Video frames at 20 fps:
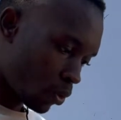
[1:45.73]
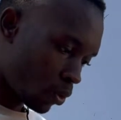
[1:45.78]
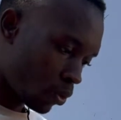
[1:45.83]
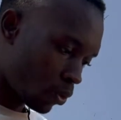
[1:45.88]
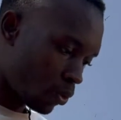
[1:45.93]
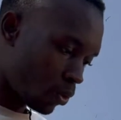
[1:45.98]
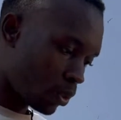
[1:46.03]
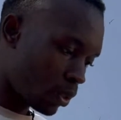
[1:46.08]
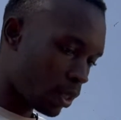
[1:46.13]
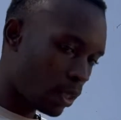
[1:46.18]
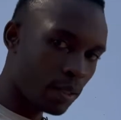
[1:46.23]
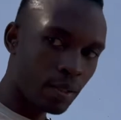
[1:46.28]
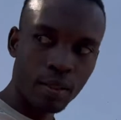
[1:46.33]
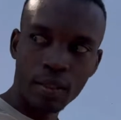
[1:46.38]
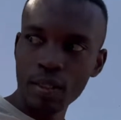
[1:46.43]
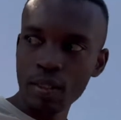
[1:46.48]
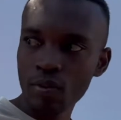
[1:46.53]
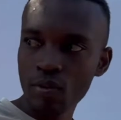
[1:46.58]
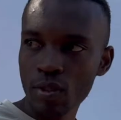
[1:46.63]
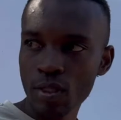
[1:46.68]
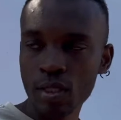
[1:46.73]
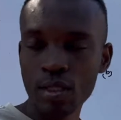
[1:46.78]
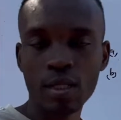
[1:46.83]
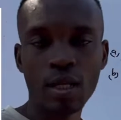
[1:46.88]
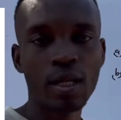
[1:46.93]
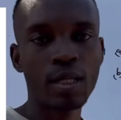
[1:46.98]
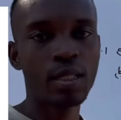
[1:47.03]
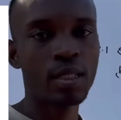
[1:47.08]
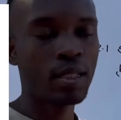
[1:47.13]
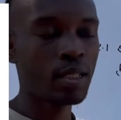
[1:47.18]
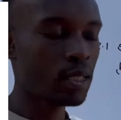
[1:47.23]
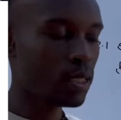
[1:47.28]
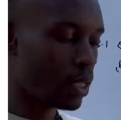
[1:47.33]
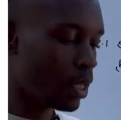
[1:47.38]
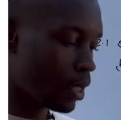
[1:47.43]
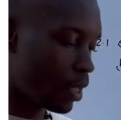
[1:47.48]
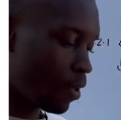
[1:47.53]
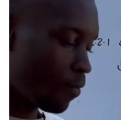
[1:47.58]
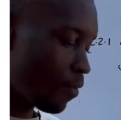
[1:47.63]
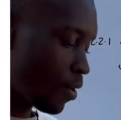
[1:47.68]
okay in 2019 they
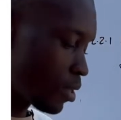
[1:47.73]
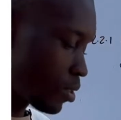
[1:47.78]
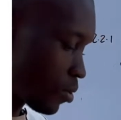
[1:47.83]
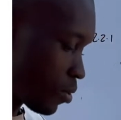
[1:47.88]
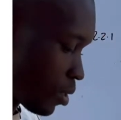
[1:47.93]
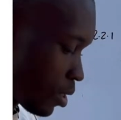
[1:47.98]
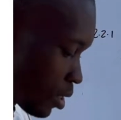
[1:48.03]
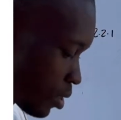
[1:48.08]
give us only